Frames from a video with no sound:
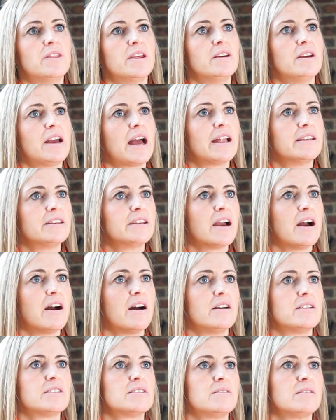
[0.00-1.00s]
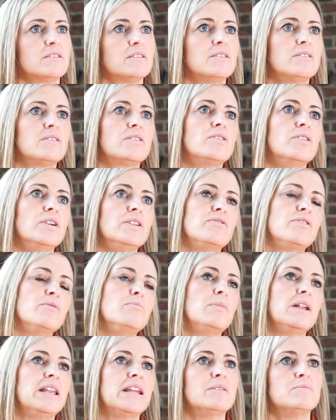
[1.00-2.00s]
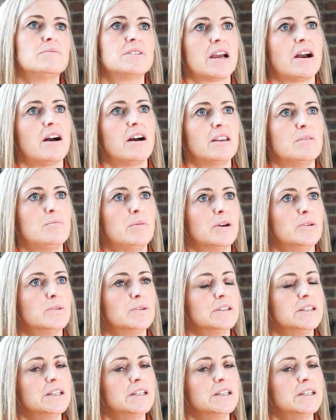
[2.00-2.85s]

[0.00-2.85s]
a handcart going from Billingham to Hartlepool.